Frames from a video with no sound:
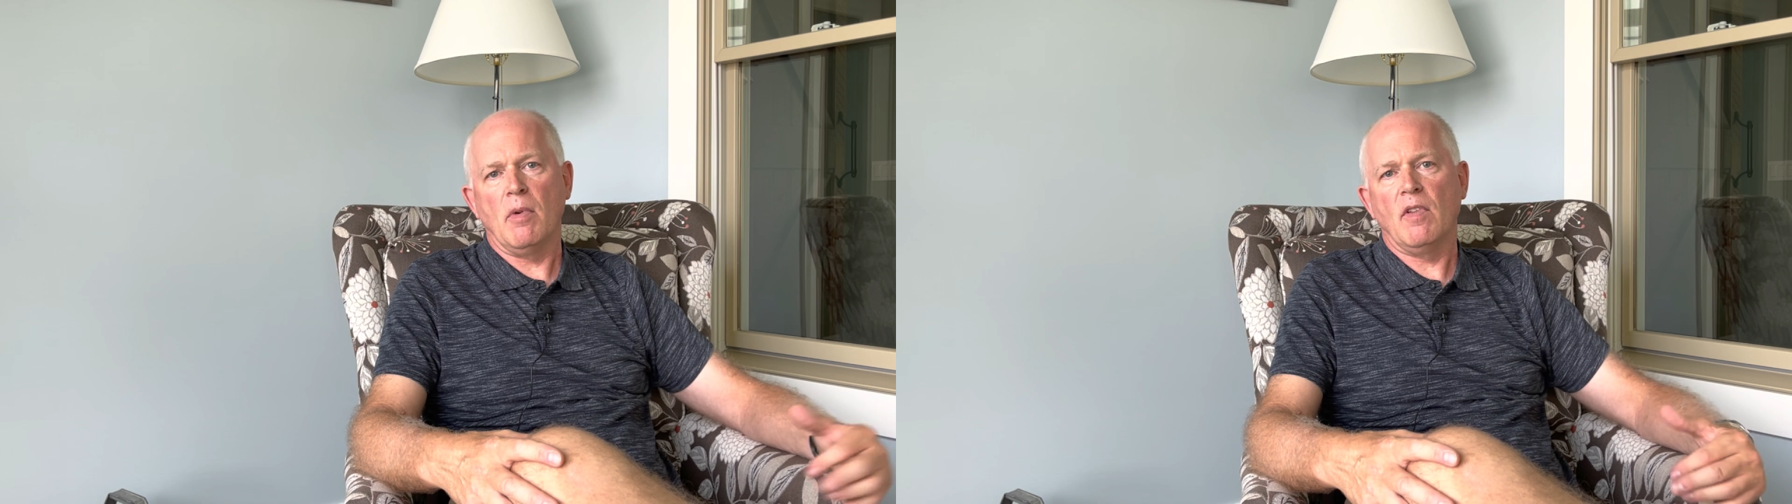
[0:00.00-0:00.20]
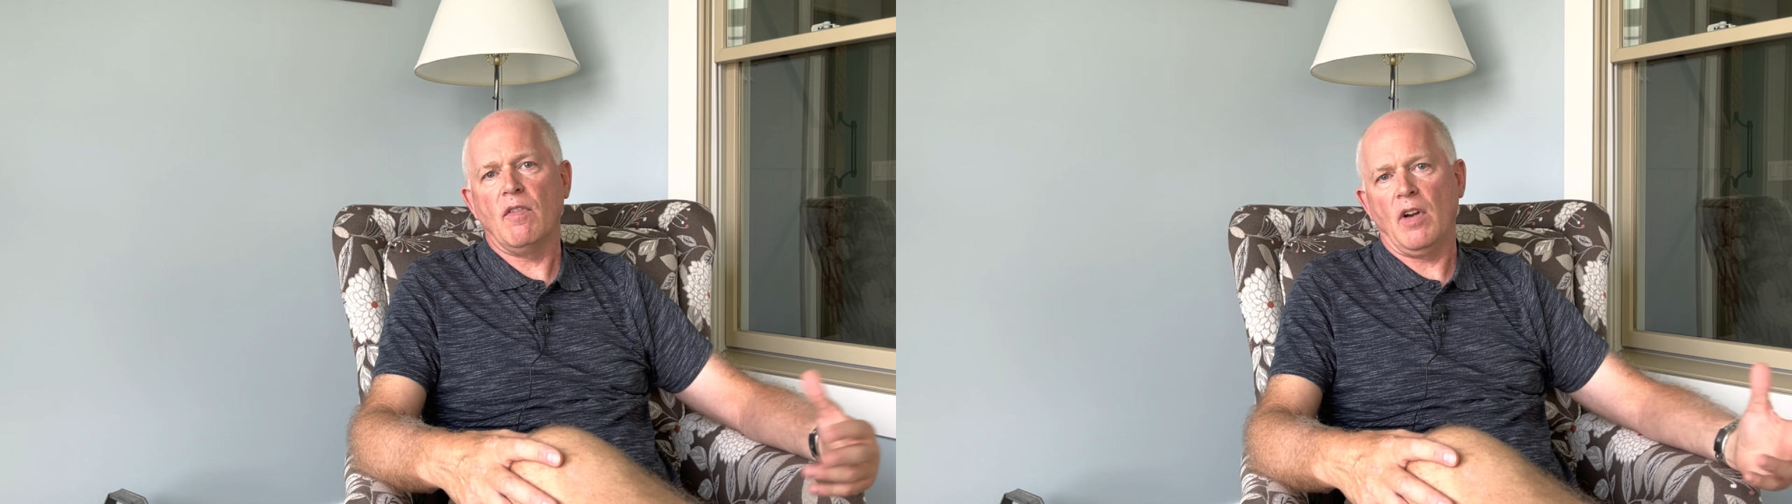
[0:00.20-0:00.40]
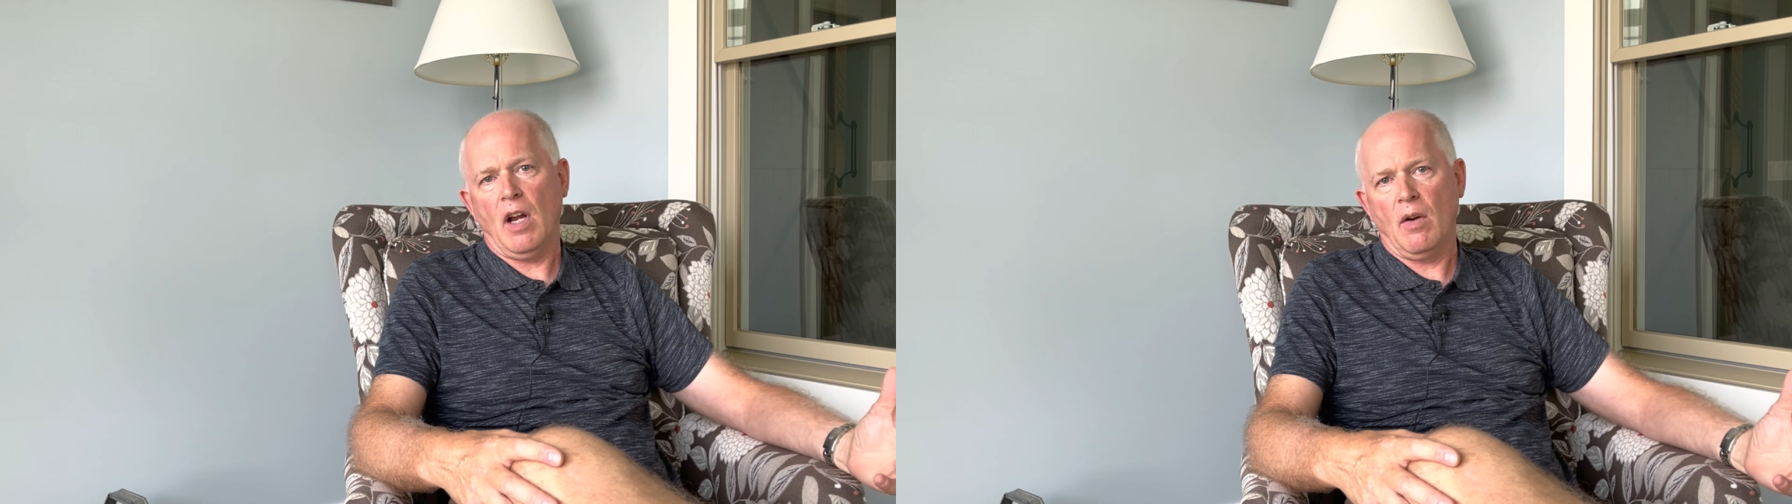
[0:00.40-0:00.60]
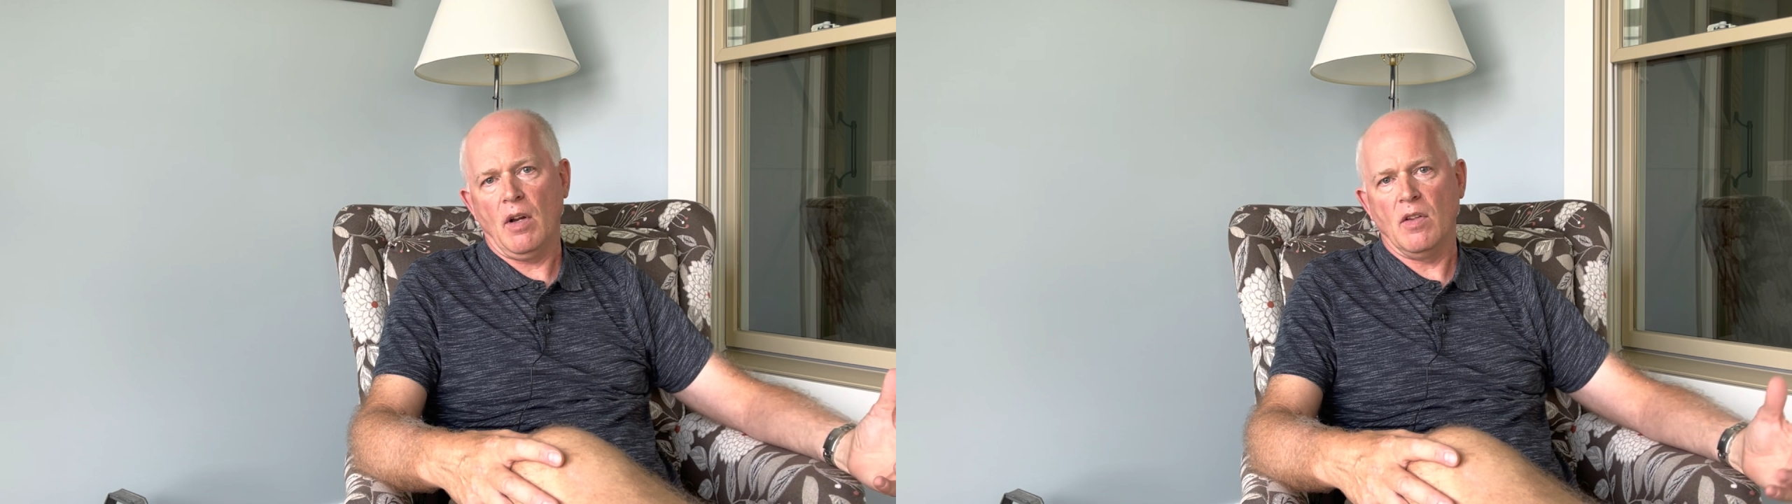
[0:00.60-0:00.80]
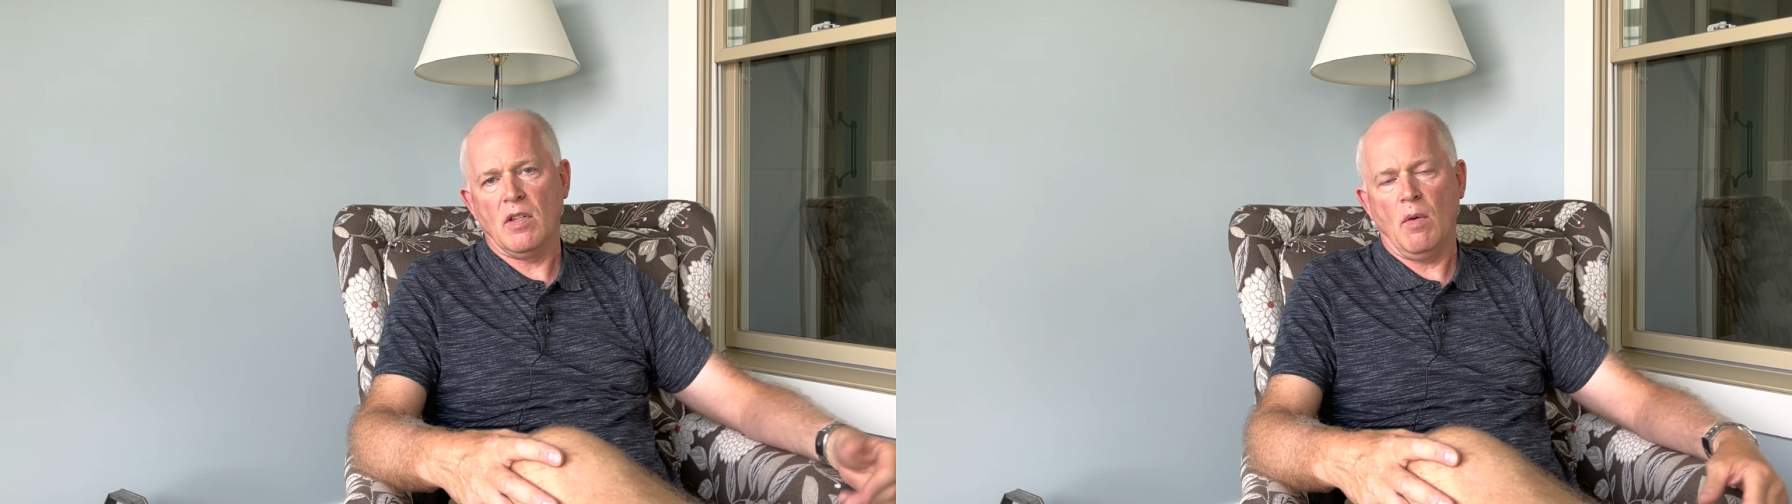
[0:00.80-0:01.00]
of different
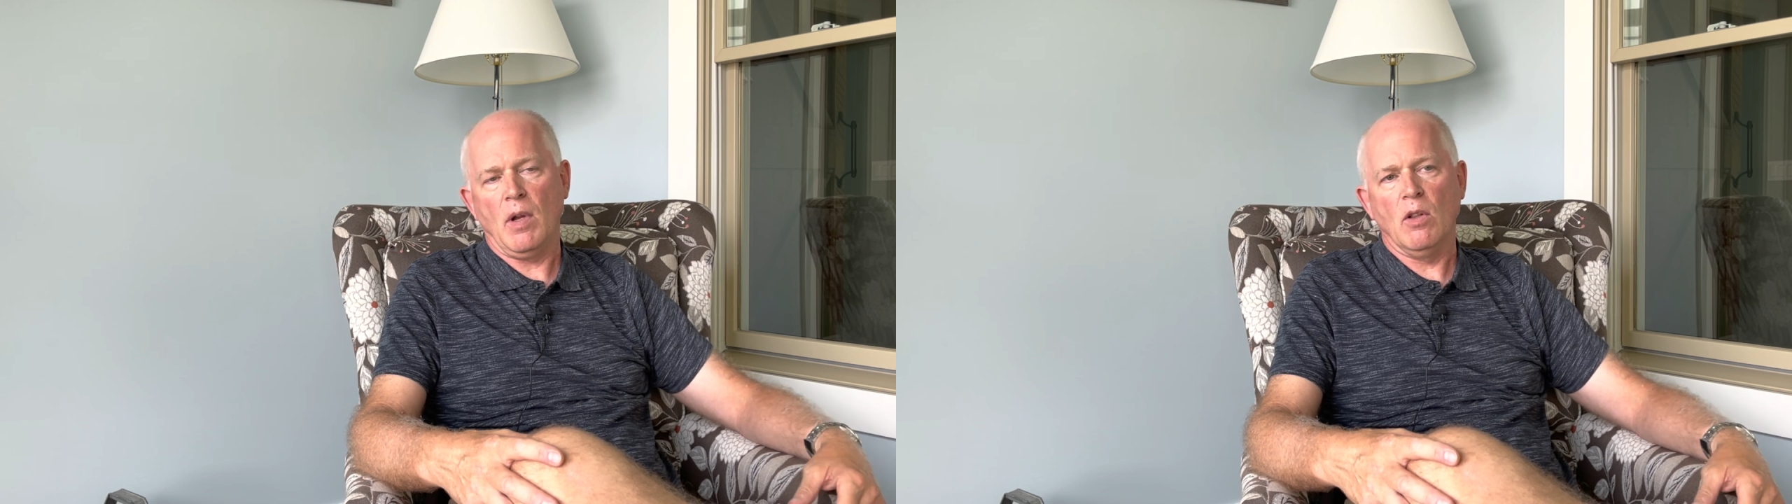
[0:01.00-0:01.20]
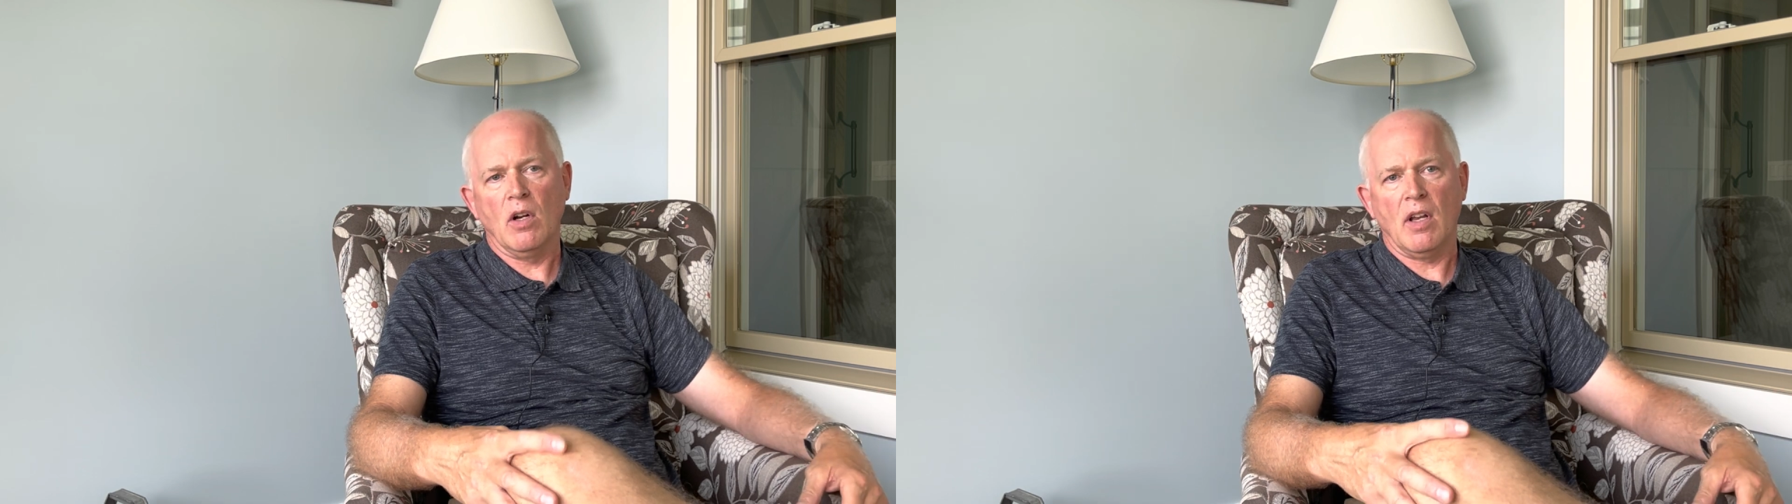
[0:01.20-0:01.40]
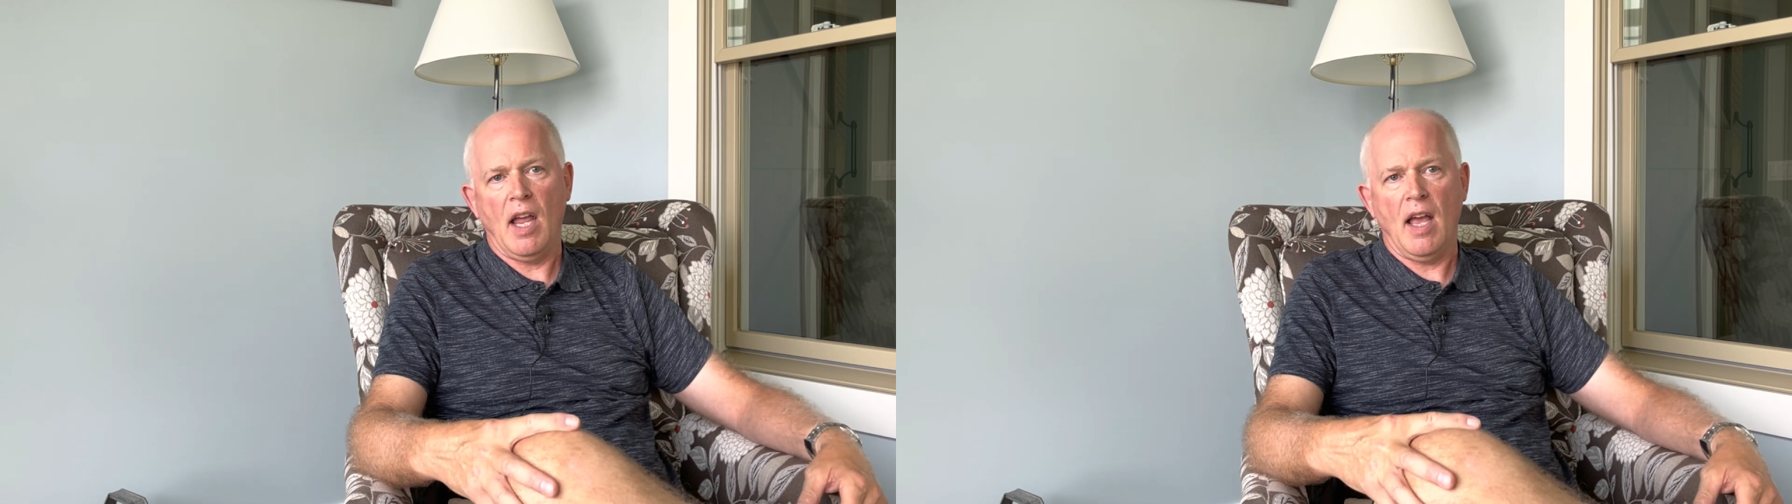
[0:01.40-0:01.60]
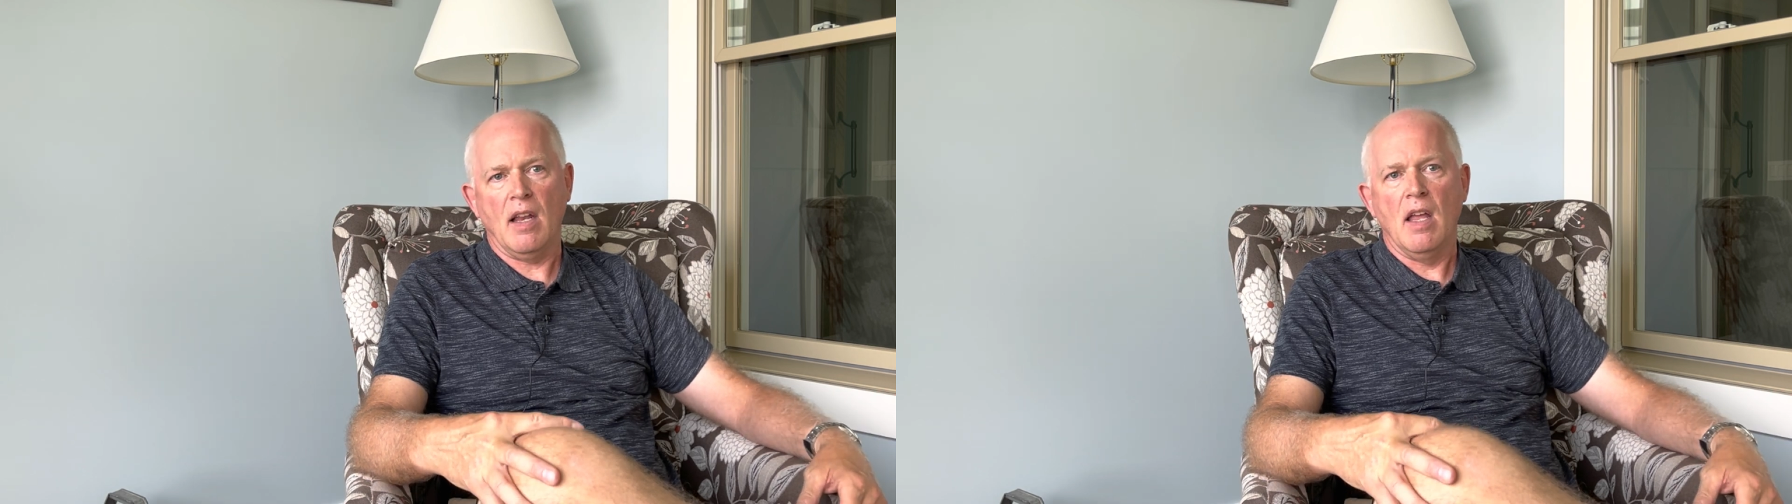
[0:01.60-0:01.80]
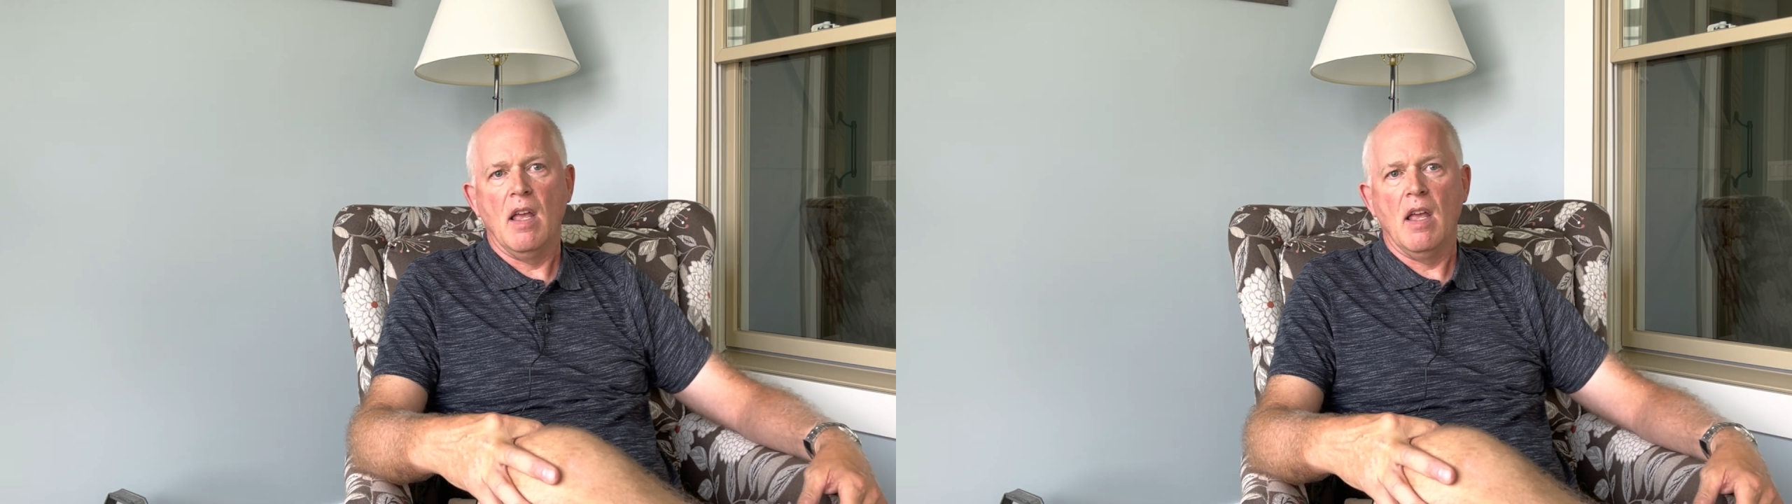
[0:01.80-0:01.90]
areas that we looked at